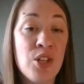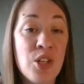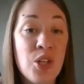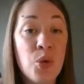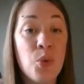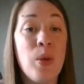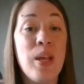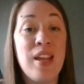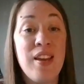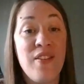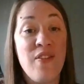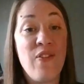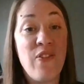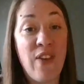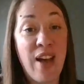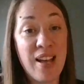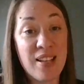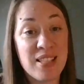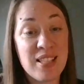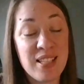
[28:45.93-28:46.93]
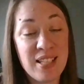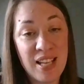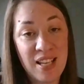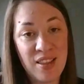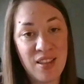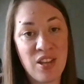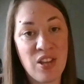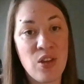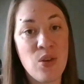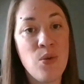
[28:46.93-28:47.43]
to invest
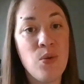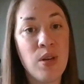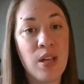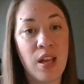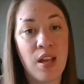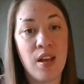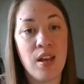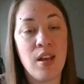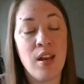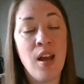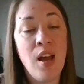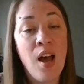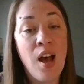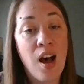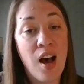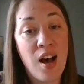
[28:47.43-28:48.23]
in the union